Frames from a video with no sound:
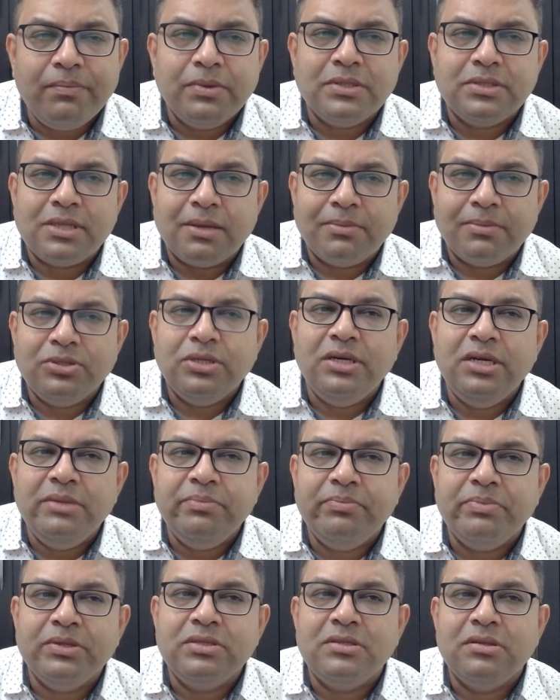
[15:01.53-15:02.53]
perception
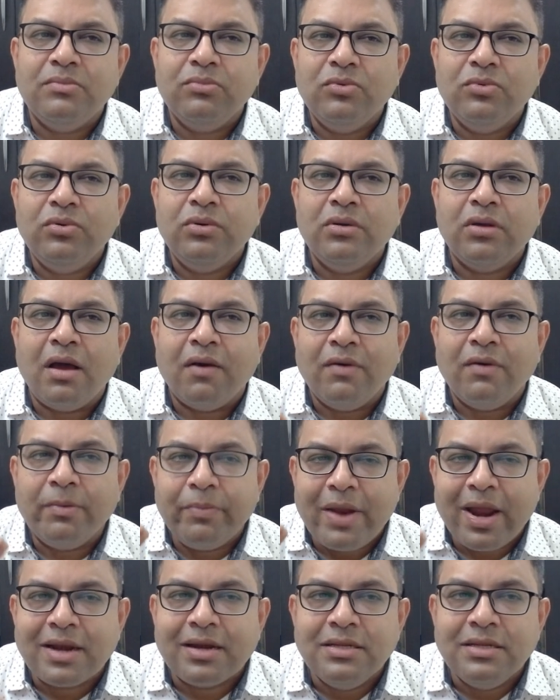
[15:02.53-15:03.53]
deepens, the more our
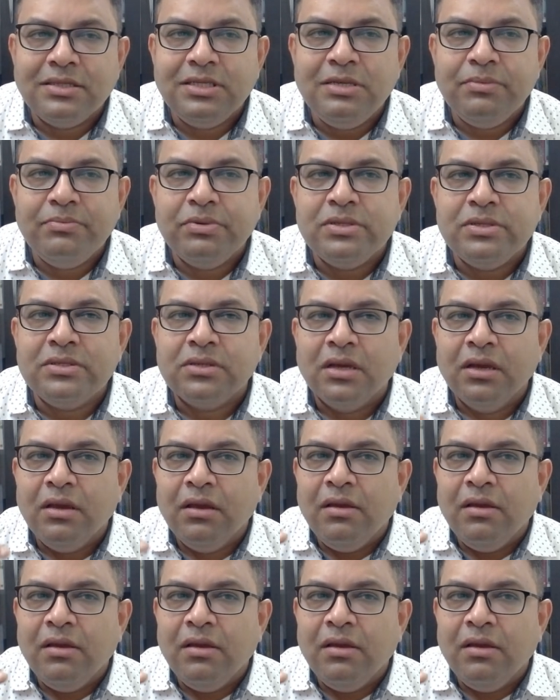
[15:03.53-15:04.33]
practice deepens,